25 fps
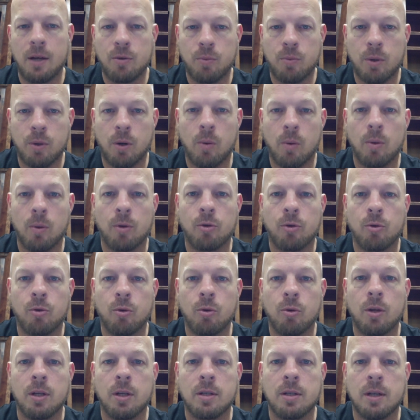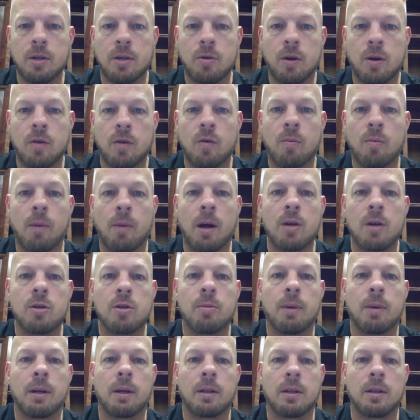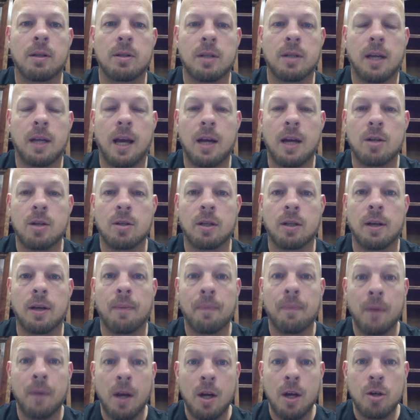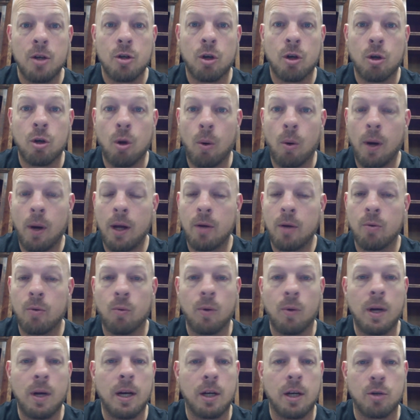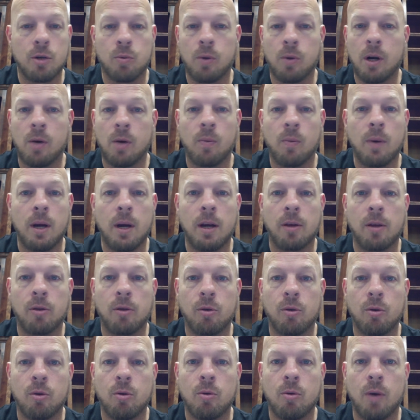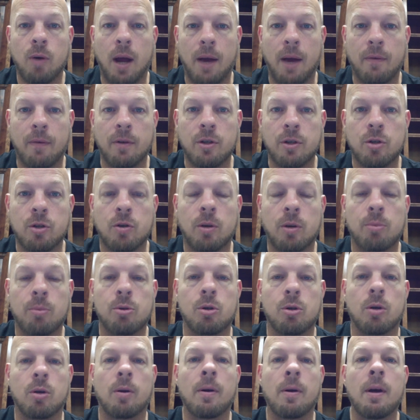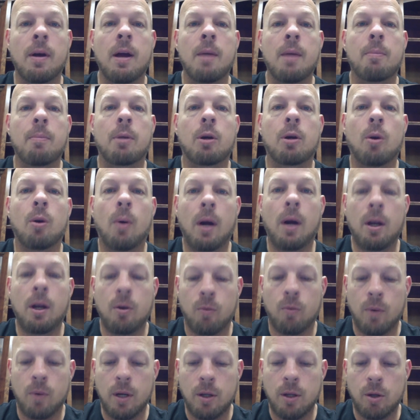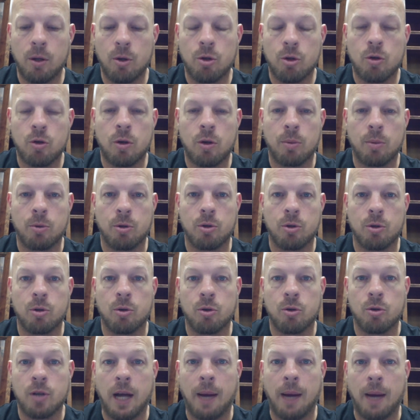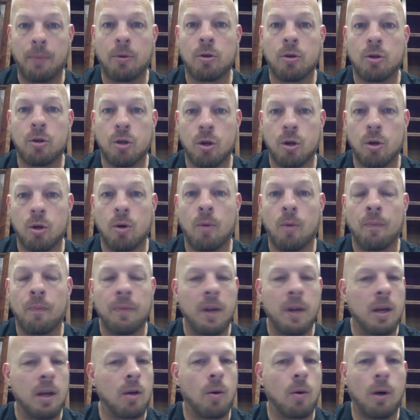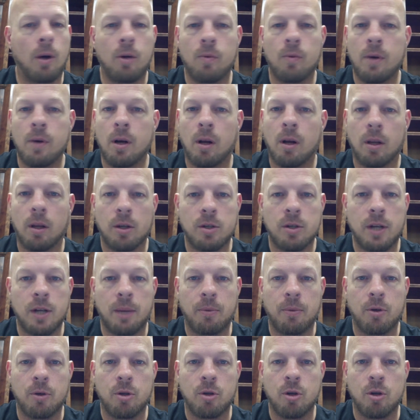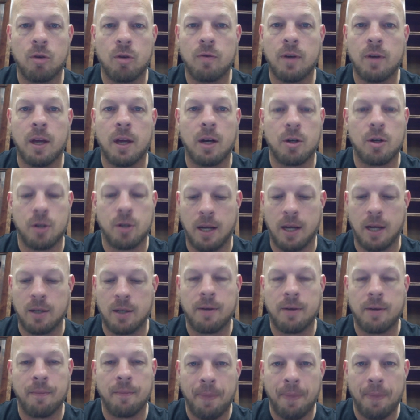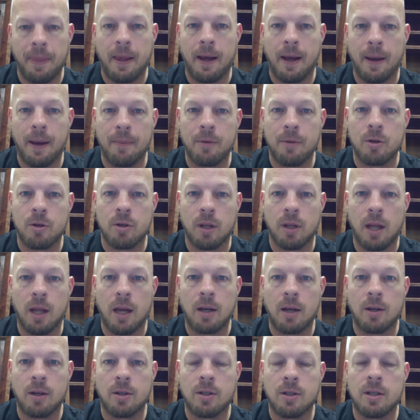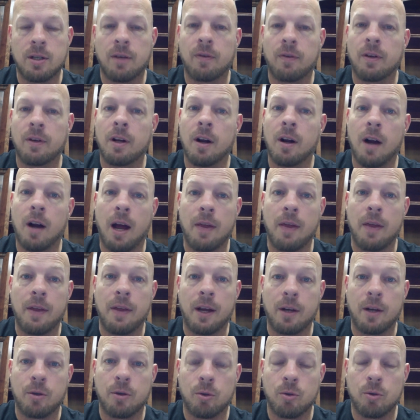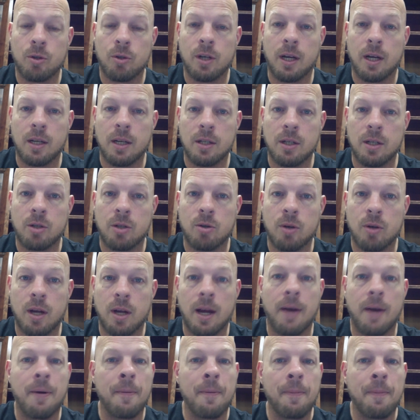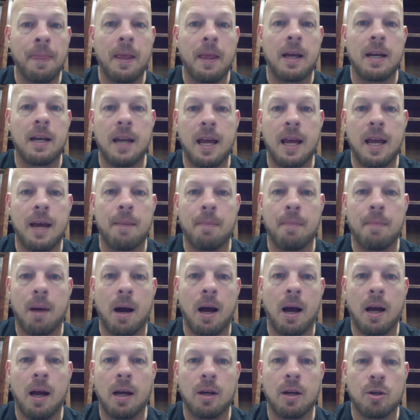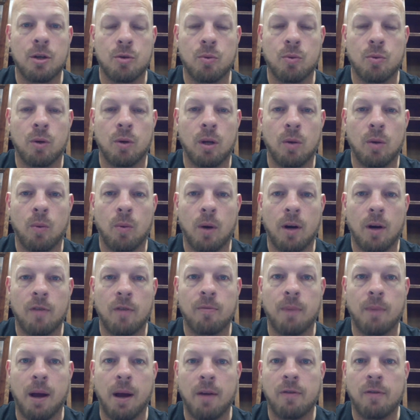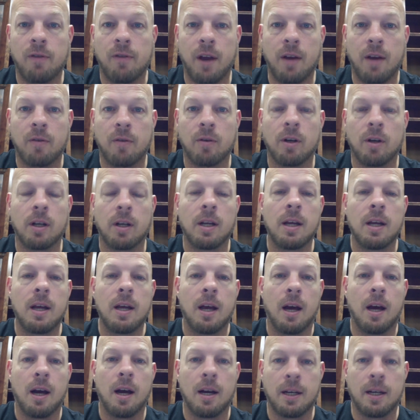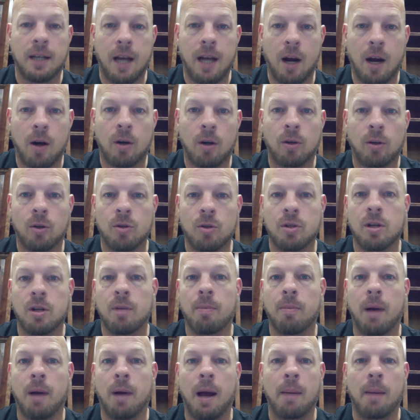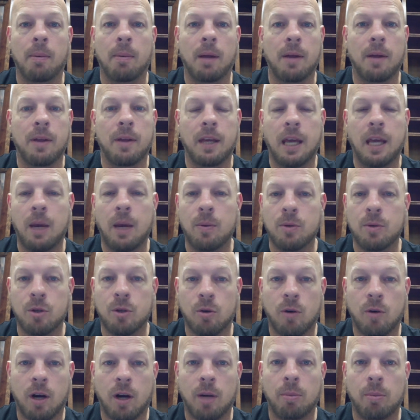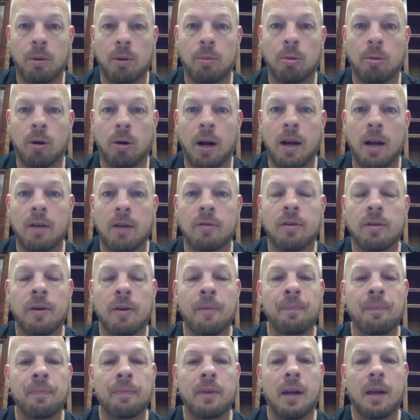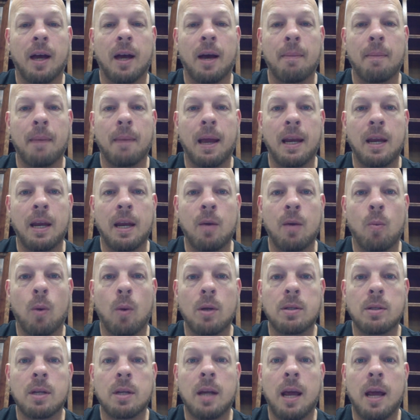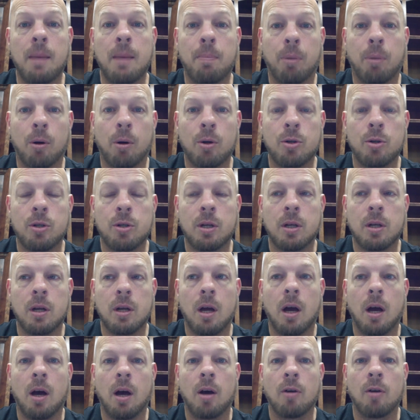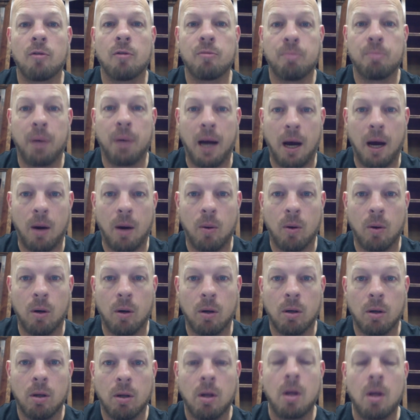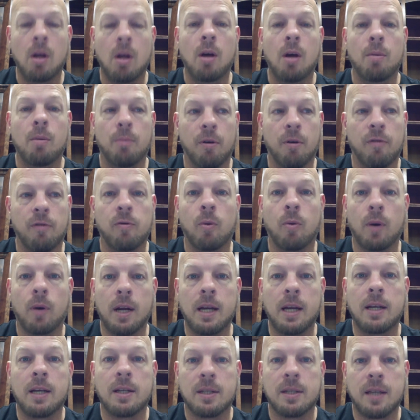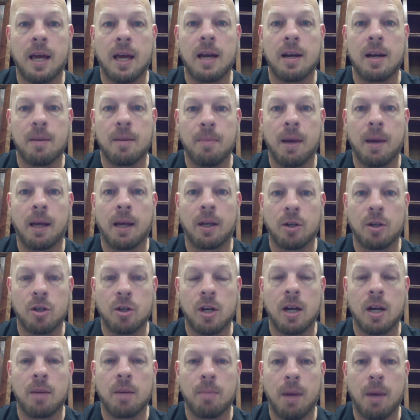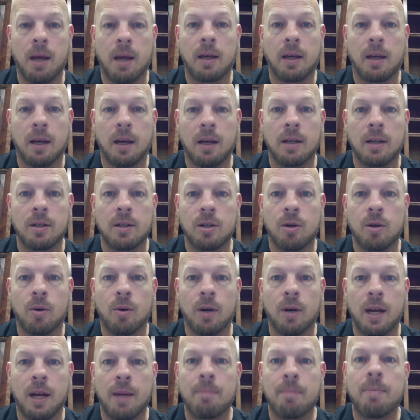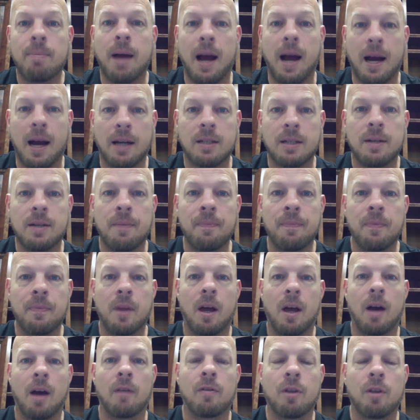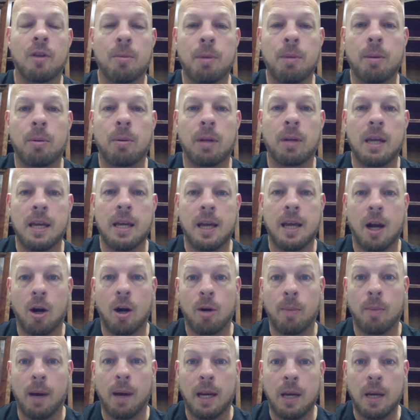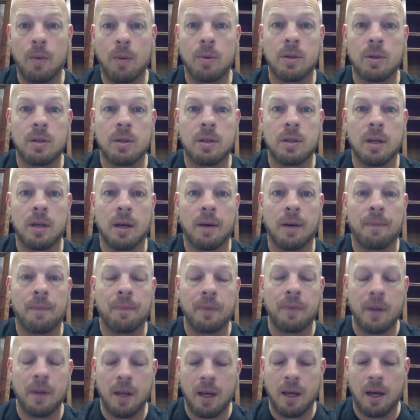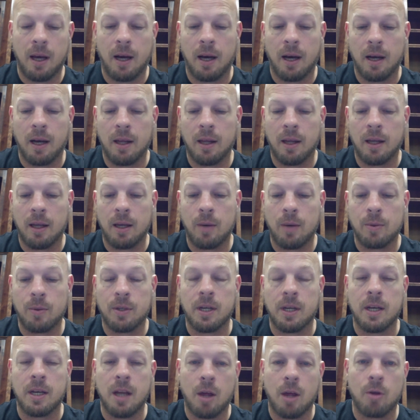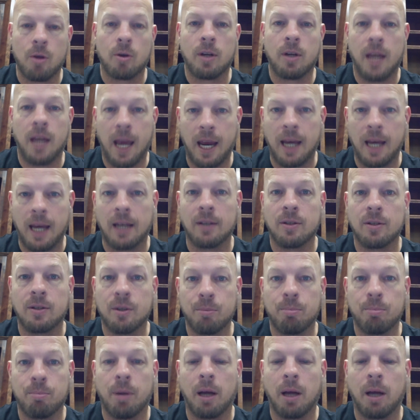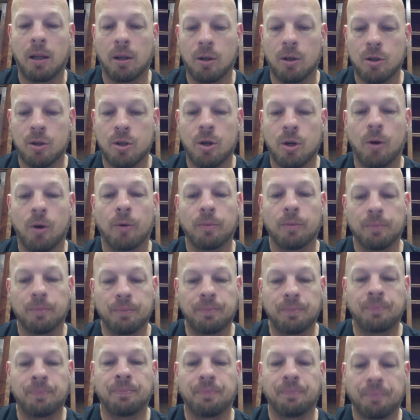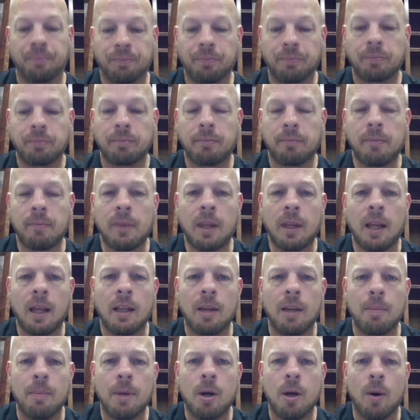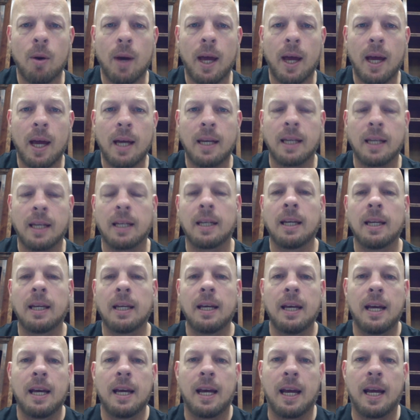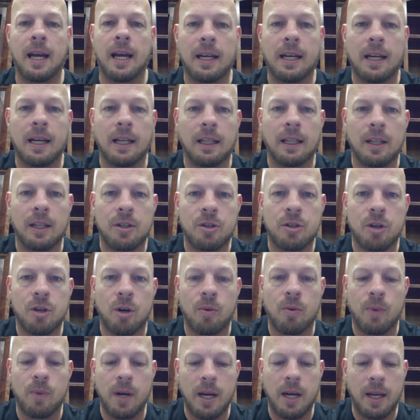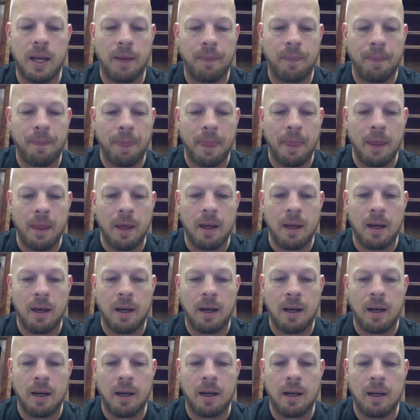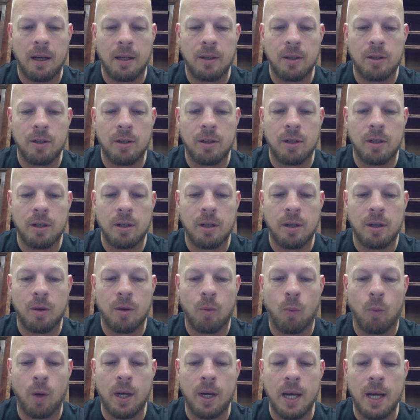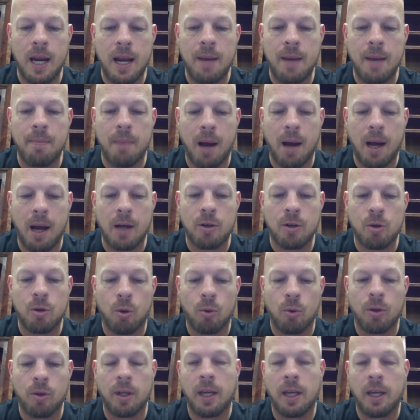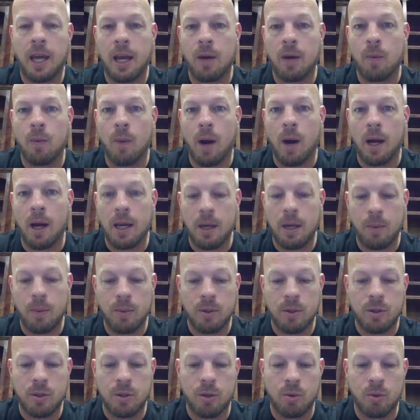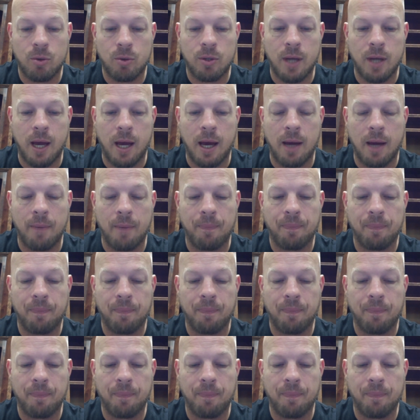we're going through these, and I try and remind you about this occasionally, to go ahead and read, because we're not reading through every scripture, but go ahead and read those scriptures. So chapter 2, go ahead and read all of chapter 2 if you get a chance. There's a lot of good stuff in there. I think I told you guys yesterday, Nehemiah is really one of my favorite characters in the Bible. I think he was incredibly brave, and he wasn't a person of power before he decided to make a change, make an impact for the people that he cared about. He was another king's butler. So let me go ahead and let's start reading. When Nehemiah told the king why he was so sad,